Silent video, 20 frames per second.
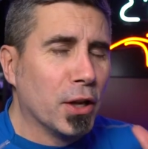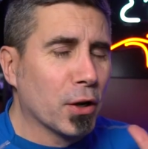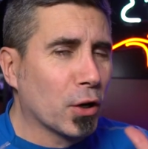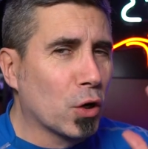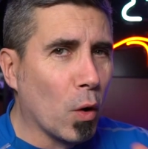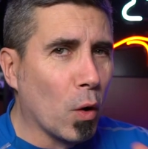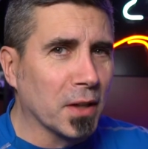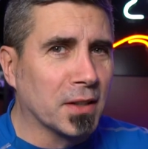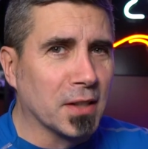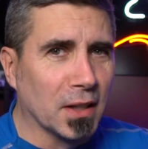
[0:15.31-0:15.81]
You're
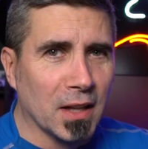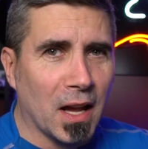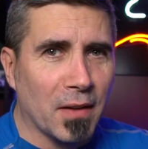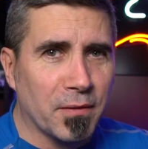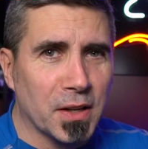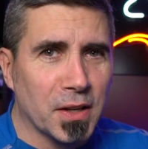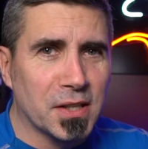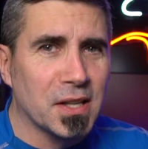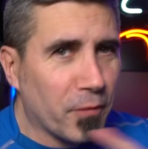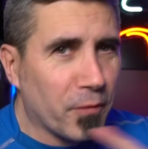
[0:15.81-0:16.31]
going to love
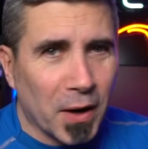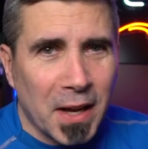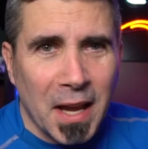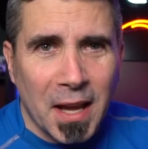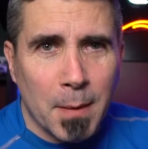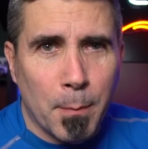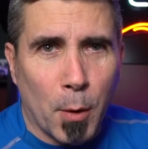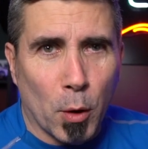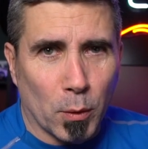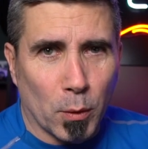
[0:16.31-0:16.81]
this.
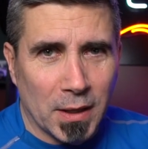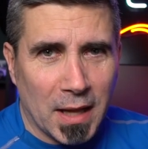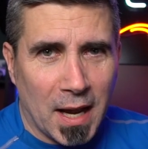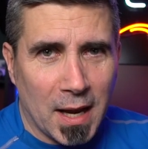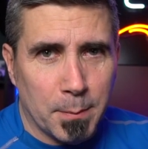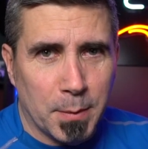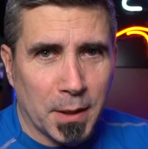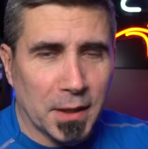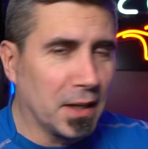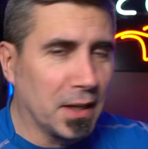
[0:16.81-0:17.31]
Forget about
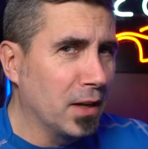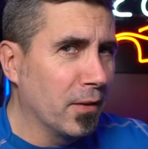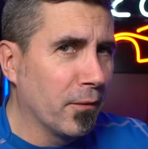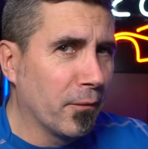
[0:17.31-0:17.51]
reliability.